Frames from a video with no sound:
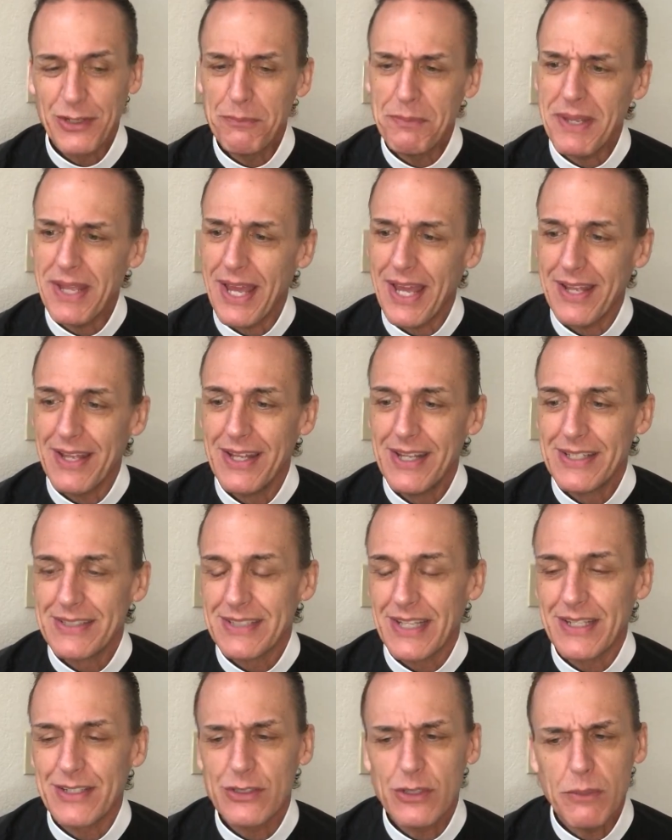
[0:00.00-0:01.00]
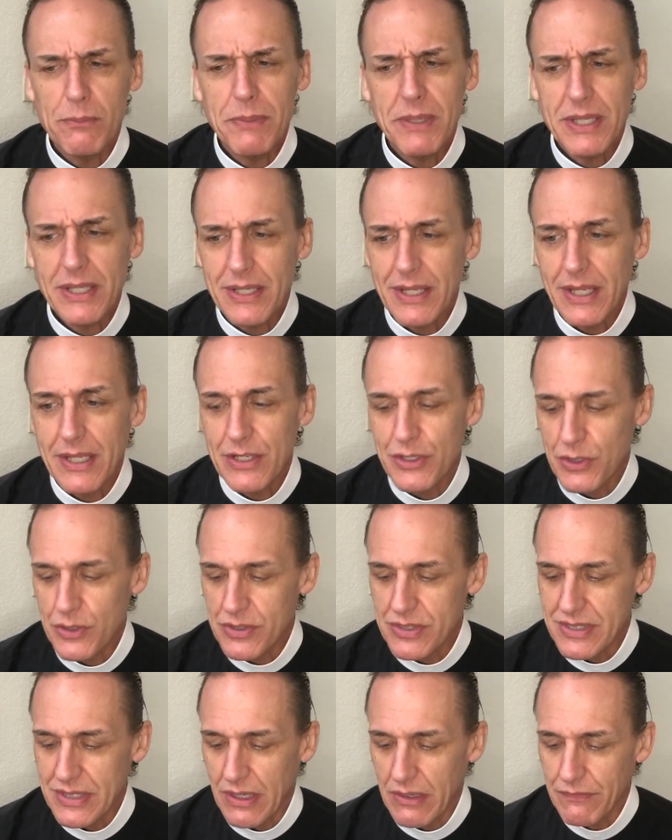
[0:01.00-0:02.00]
don't be like don't be kicking
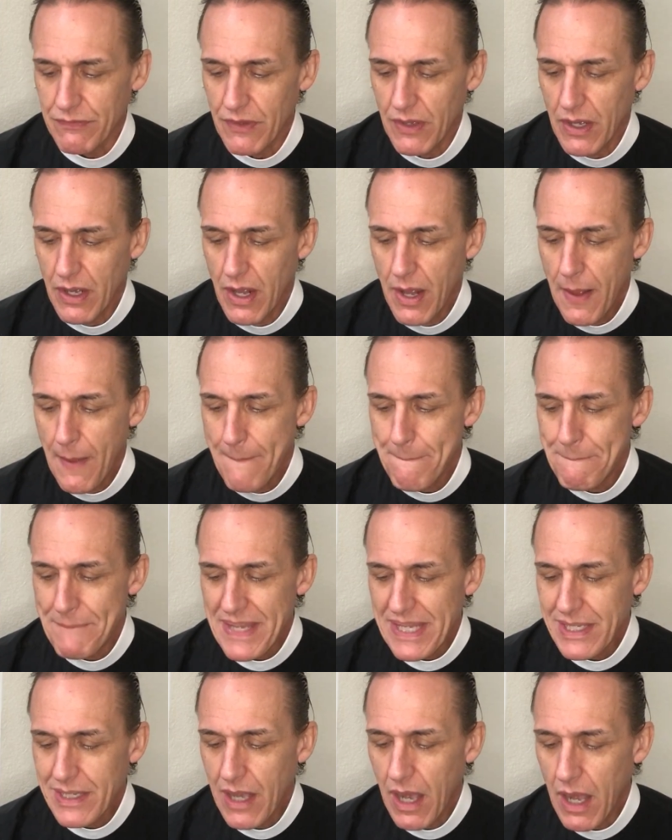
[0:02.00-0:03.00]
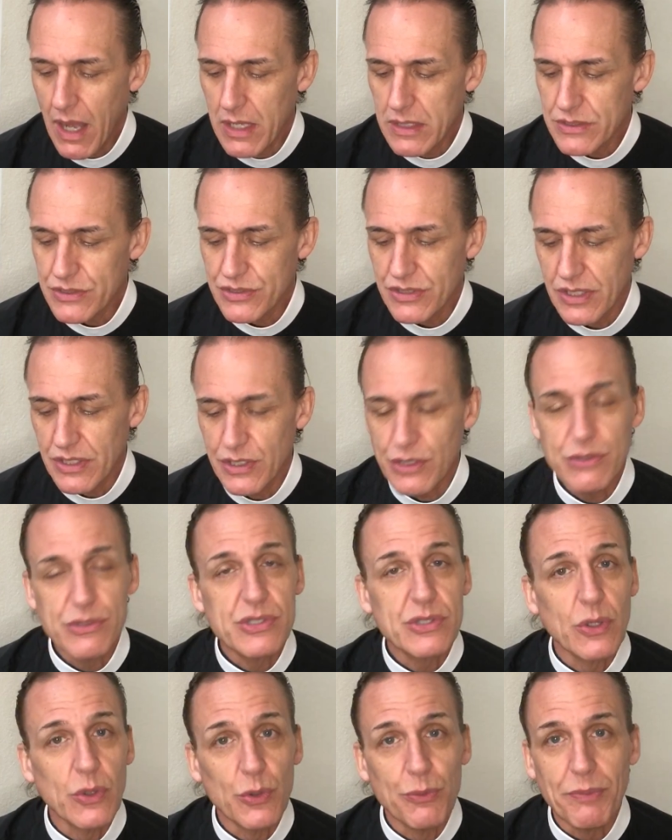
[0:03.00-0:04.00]
yourself because you
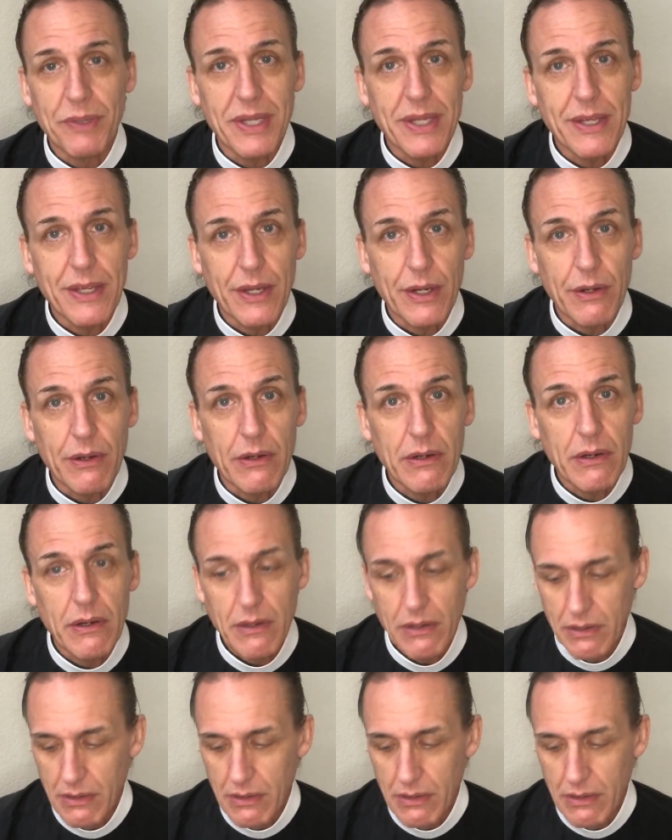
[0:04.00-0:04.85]
sold me here.